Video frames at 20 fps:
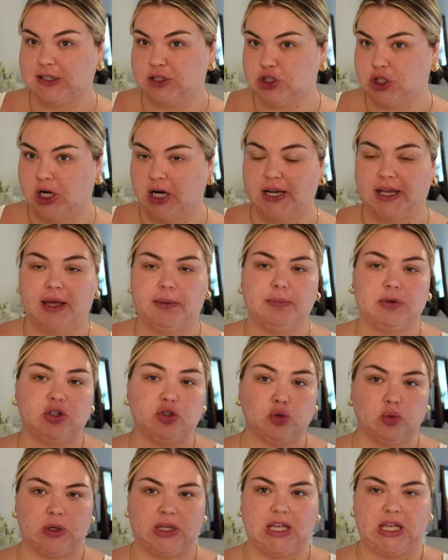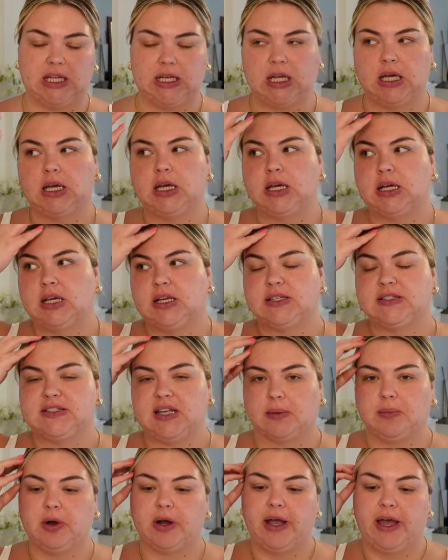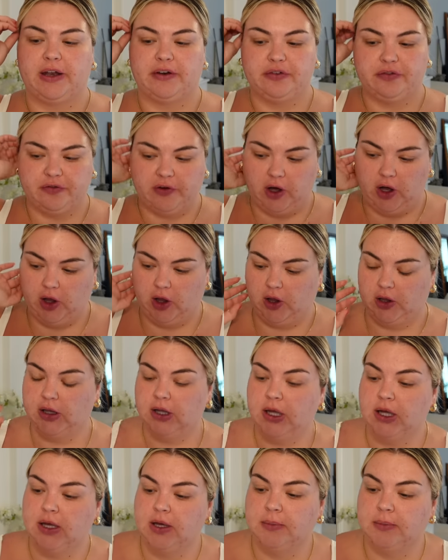at Target between summer and fall.